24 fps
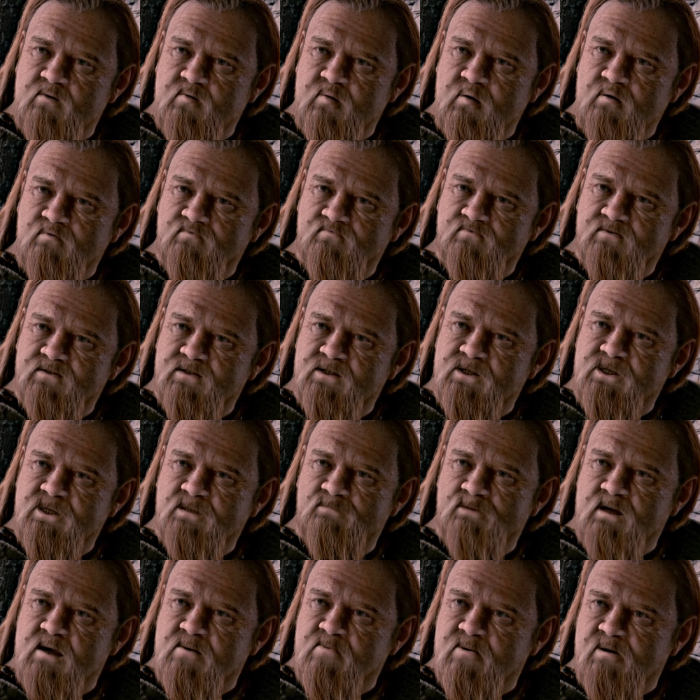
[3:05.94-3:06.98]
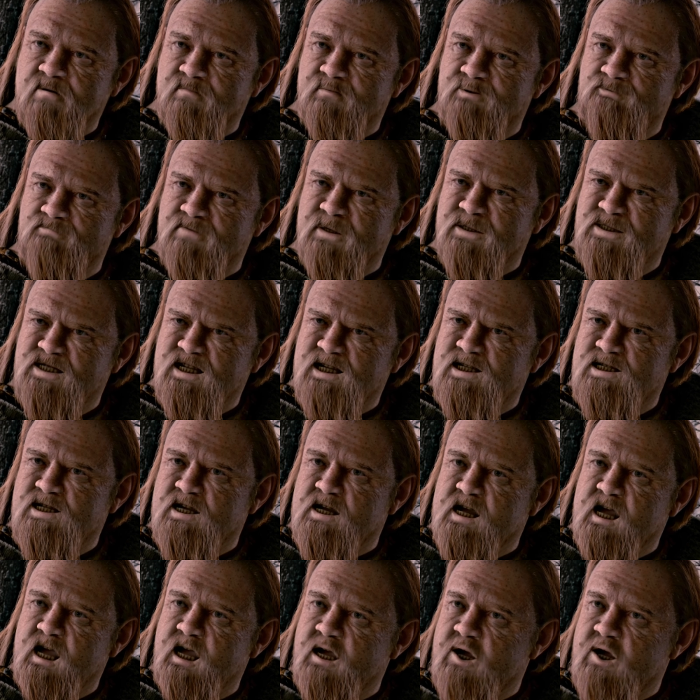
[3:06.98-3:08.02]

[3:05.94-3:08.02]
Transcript: Beowulf. Beowulf the mighty, the